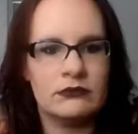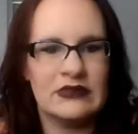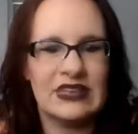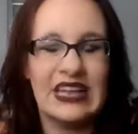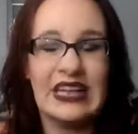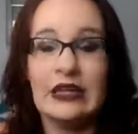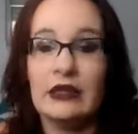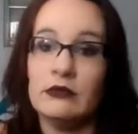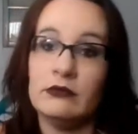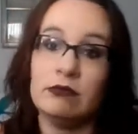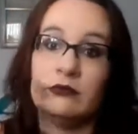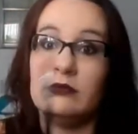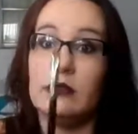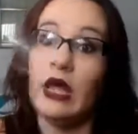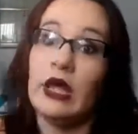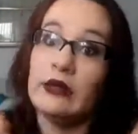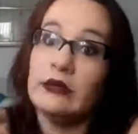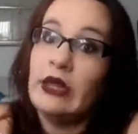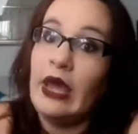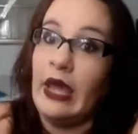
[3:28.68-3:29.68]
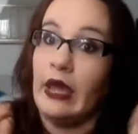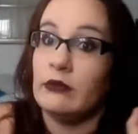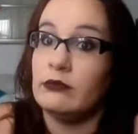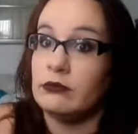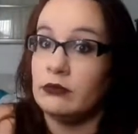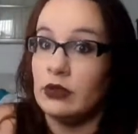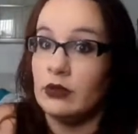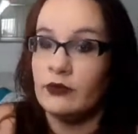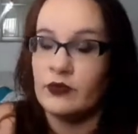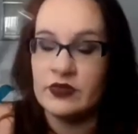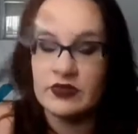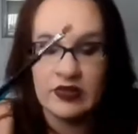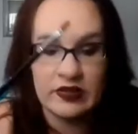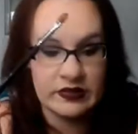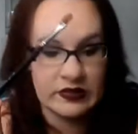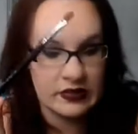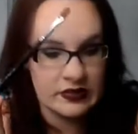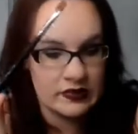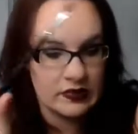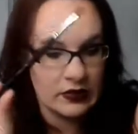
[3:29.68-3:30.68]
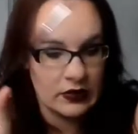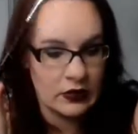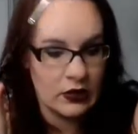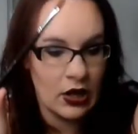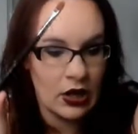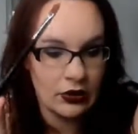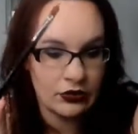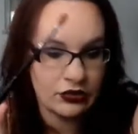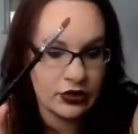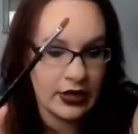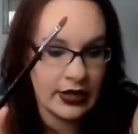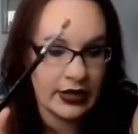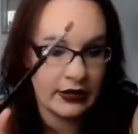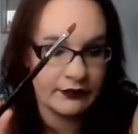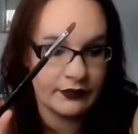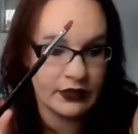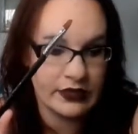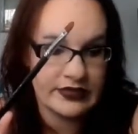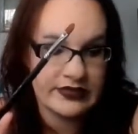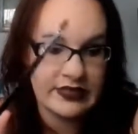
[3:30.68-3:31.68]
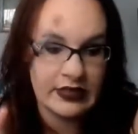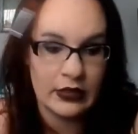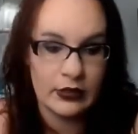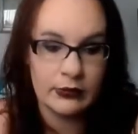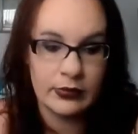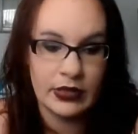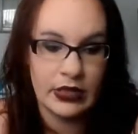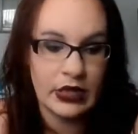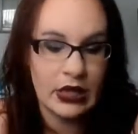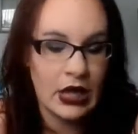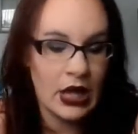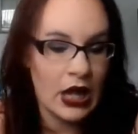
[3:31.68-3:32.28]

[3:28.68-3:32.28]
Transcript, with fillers: and, like, hey, if it says concealer, I'll try it out for concealer, but